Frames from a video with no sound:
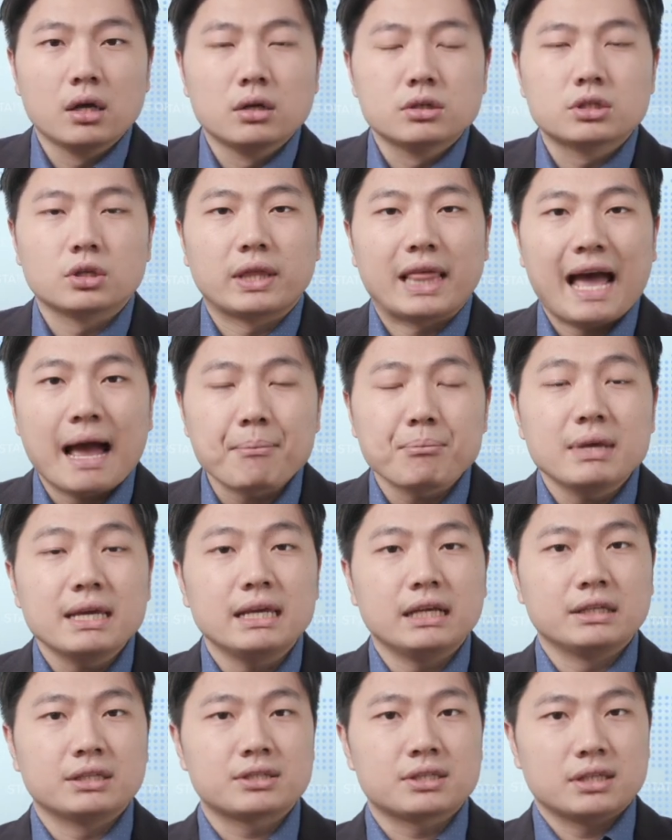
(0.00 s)
So that
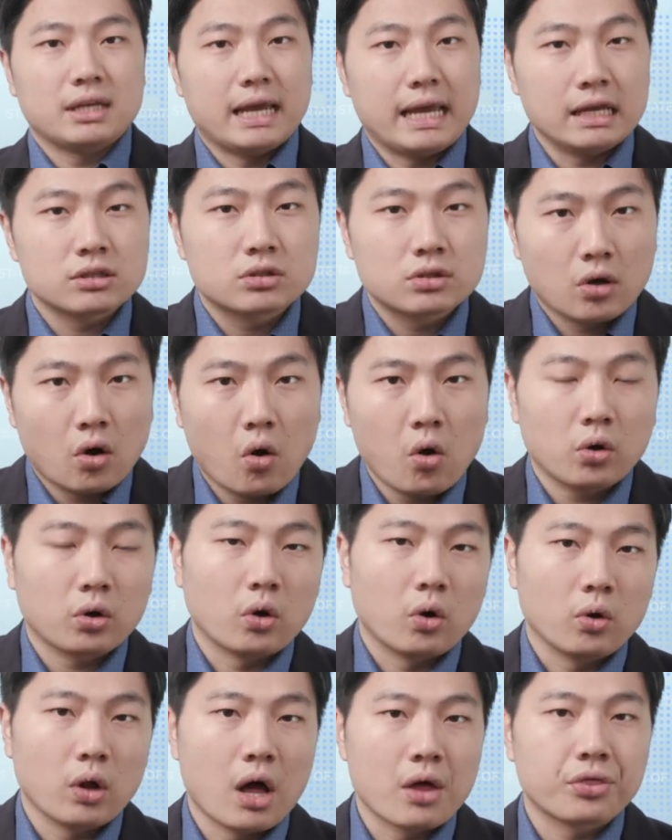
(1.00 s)
means, in
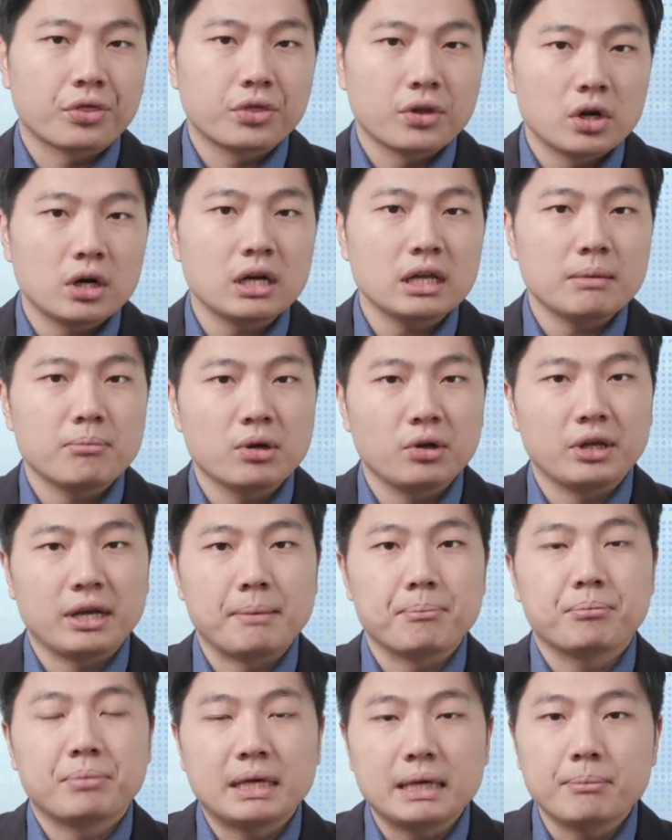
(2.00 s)
total, a 30
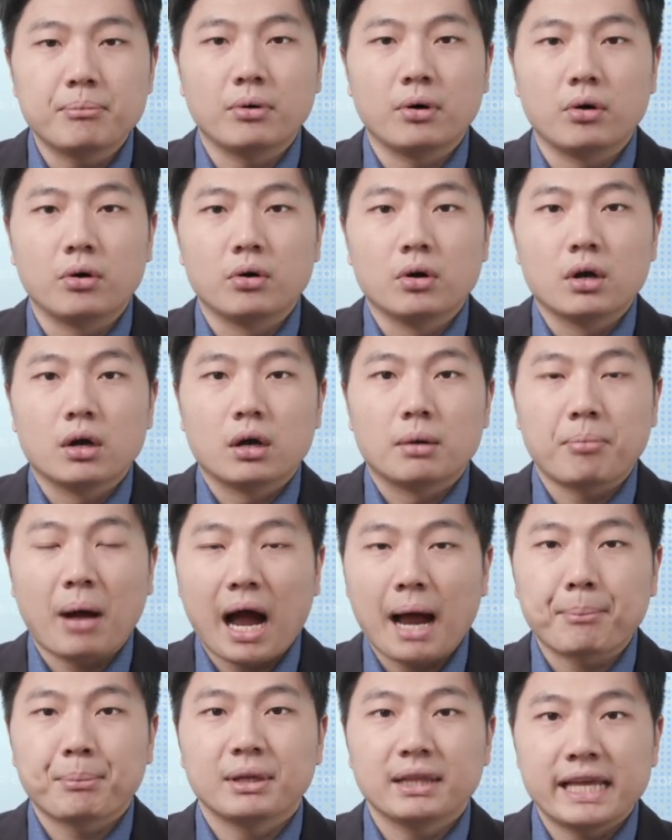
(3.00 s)
million people
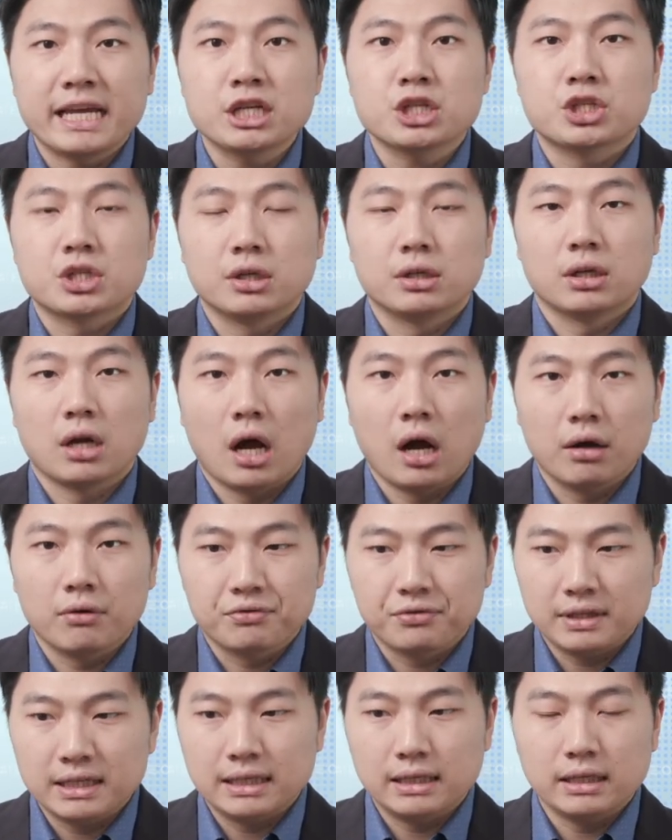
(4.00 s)
population
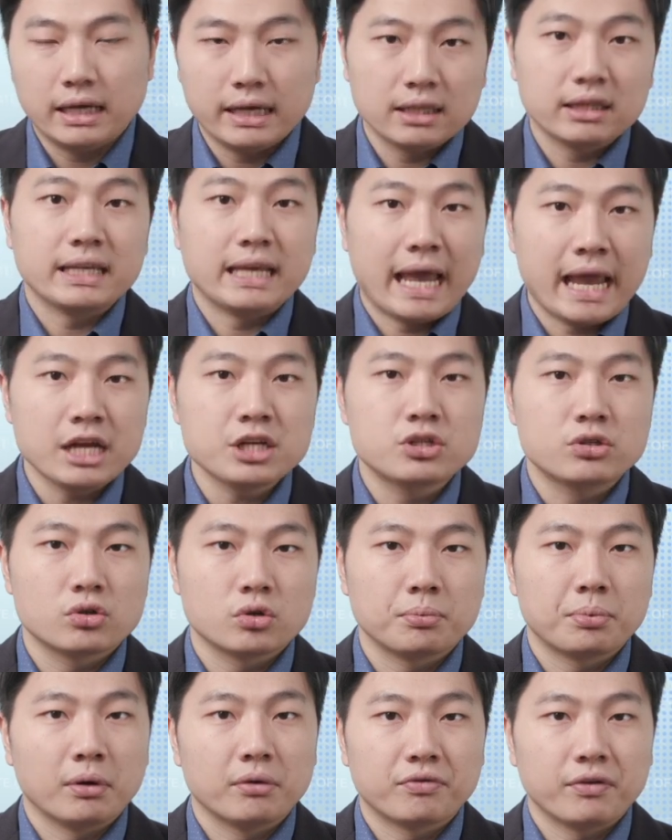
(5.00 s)
of in the age
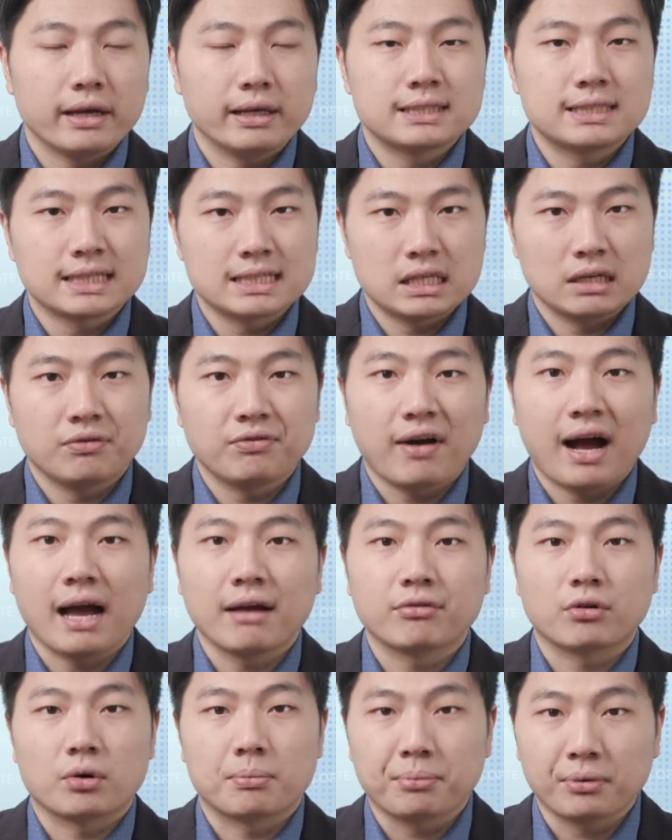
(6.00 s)
group of
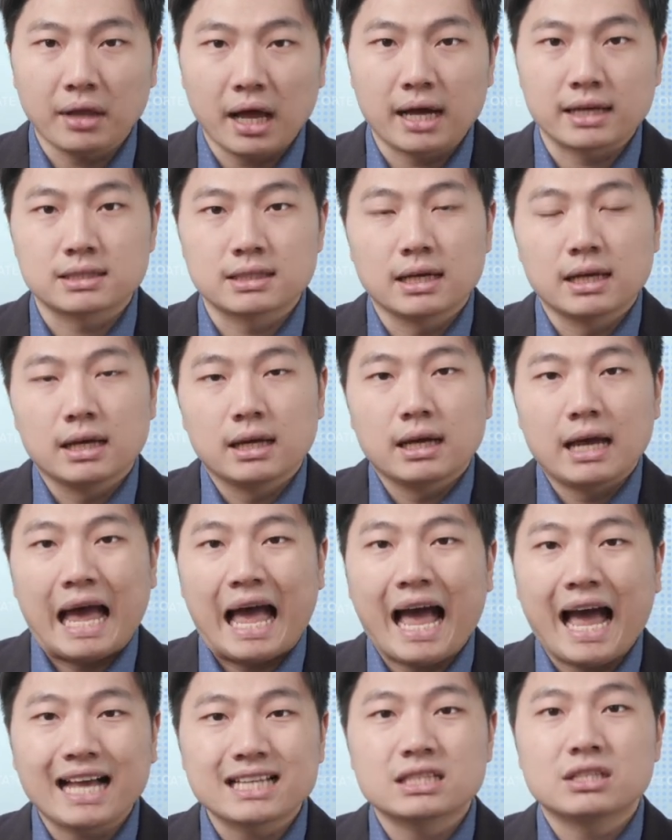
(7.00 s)
65 or plus
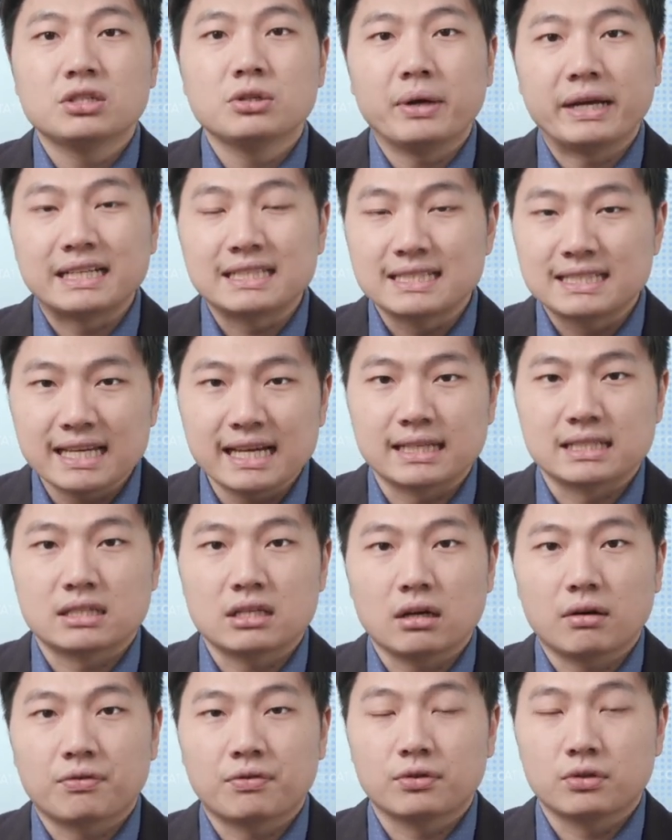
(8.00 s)
had to
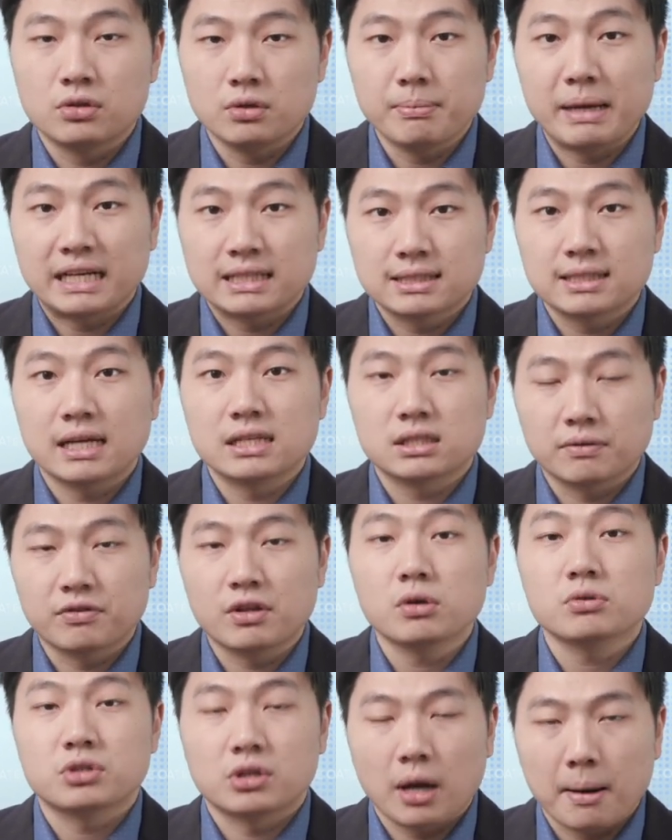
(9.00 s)
exist to make sense of
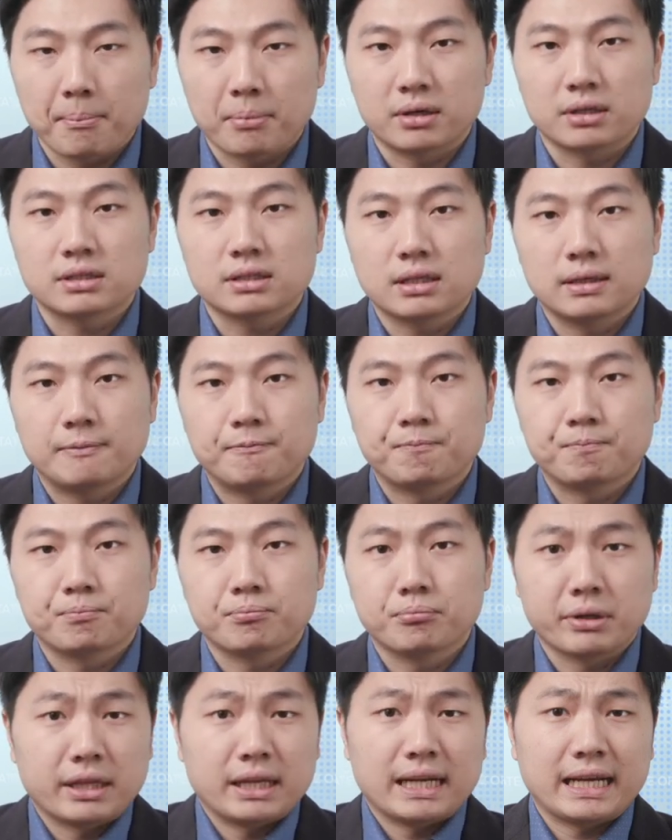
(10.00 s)
those numbers.
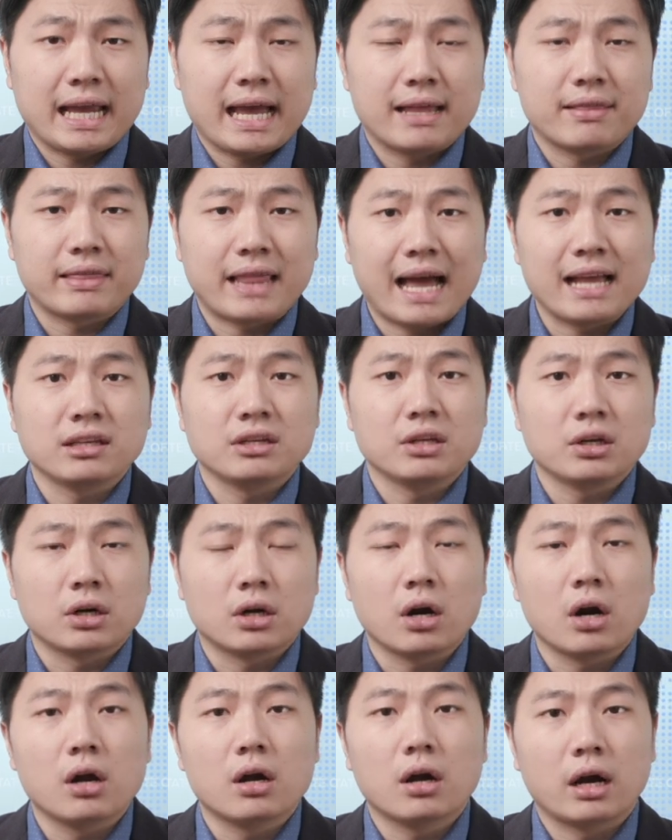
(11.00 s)
But then again, that
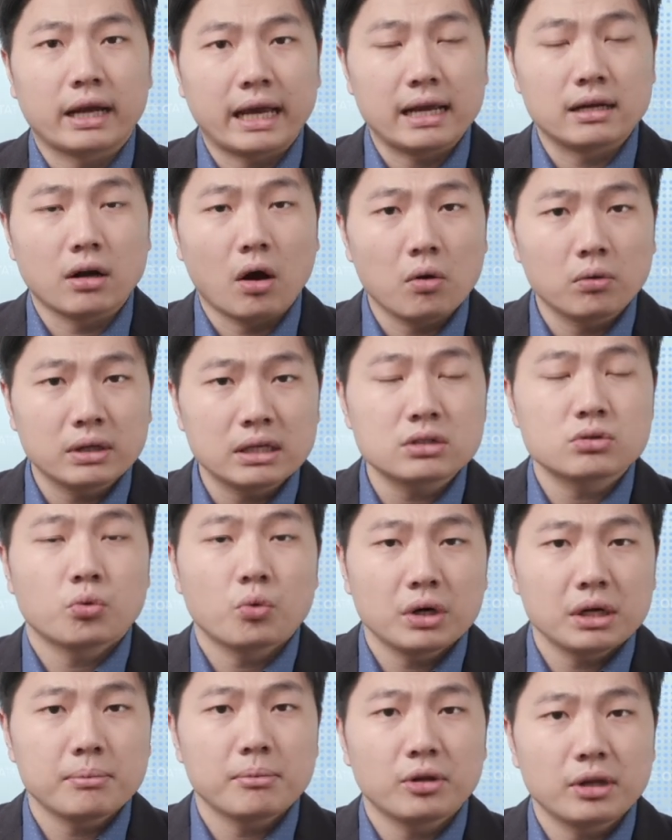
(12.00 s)
year, again, only
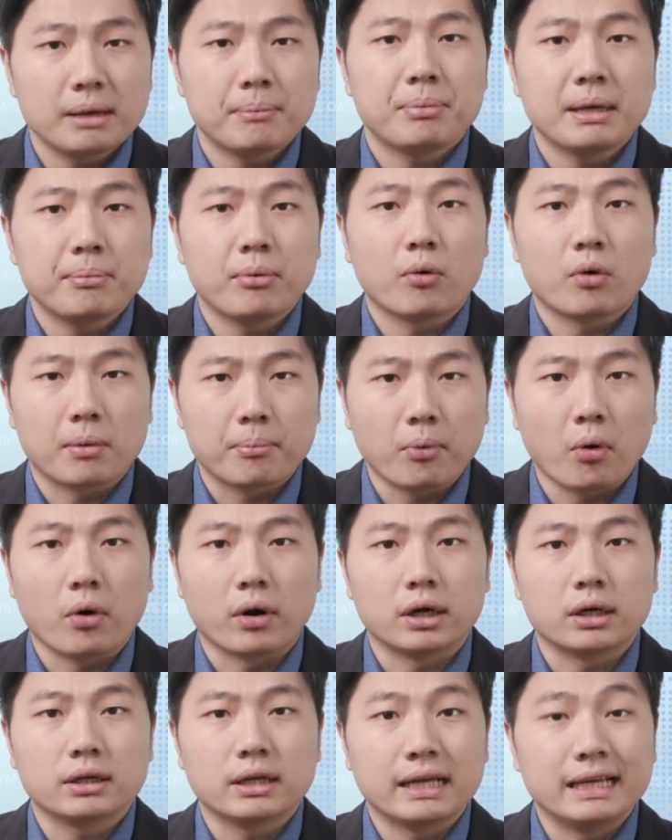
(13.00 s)
20 million people were
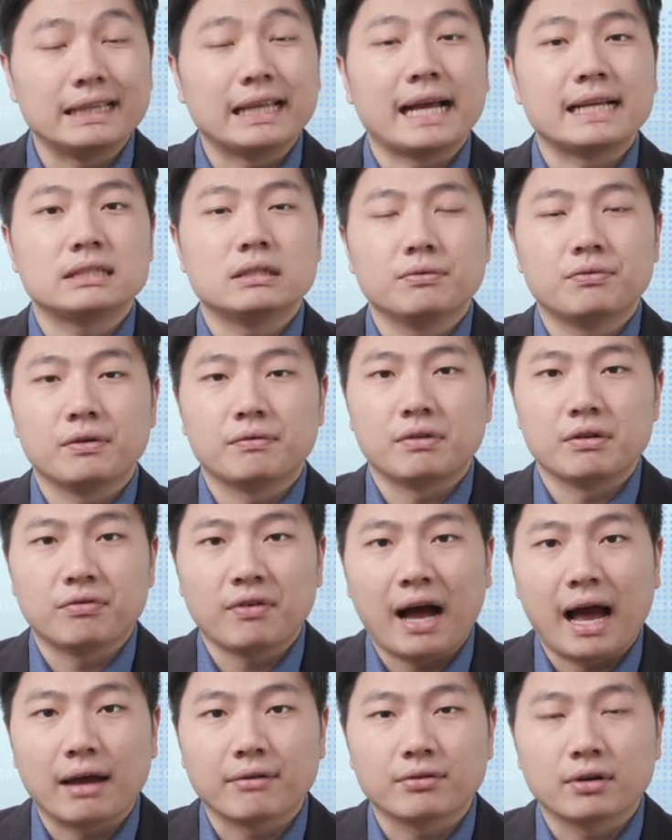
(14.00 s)
born in
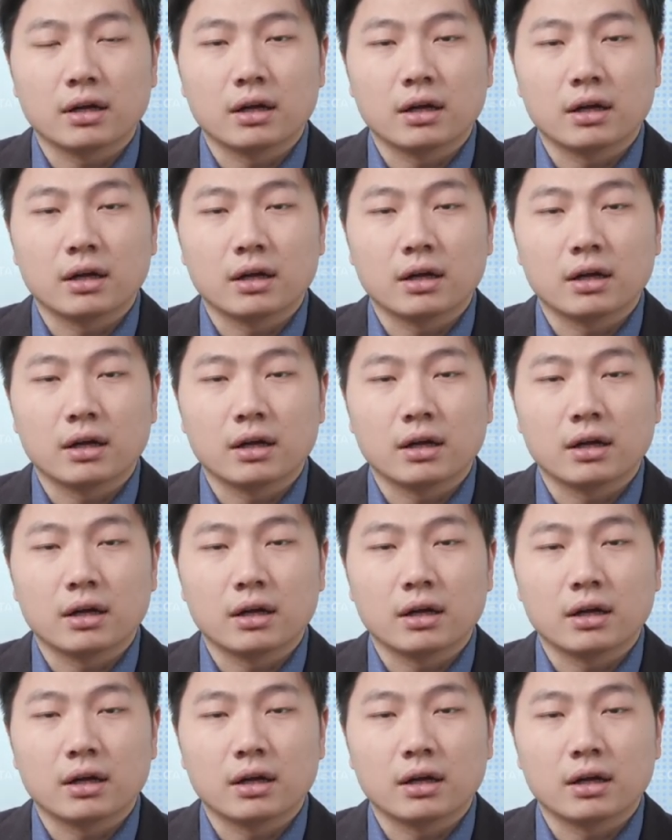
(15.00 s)
1955.